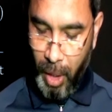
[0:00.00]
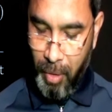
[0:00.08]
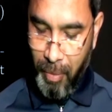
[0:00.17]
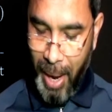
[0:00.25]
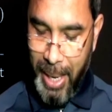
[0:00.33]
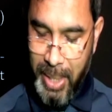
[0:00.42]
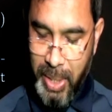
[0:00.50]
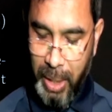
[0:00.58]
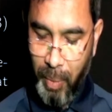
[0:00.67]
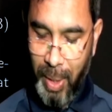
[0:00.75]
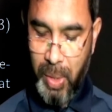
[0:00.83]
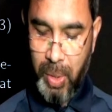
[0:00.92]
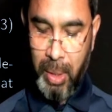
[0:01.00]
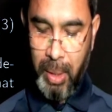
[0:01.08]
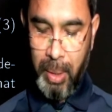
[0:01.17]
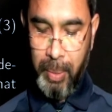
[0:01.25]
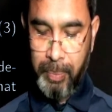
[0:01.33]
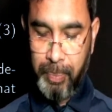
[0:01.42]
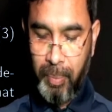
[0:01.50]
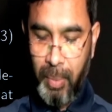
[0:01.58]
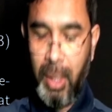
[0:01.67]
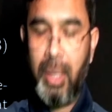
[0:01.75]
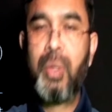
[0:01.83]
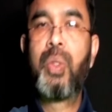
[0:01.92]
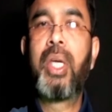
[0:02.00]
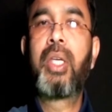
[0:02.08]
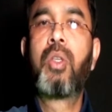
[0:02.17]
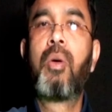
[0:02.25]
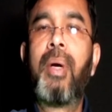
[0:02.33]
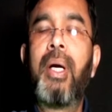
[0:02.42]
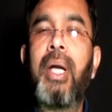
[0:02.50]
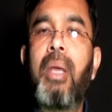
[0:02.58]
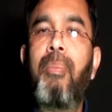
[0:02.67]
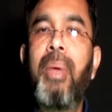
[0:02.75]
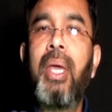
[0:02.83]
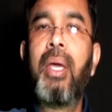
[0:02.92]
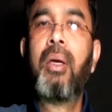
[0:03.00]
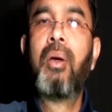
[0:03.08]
phi s equals 6 over dp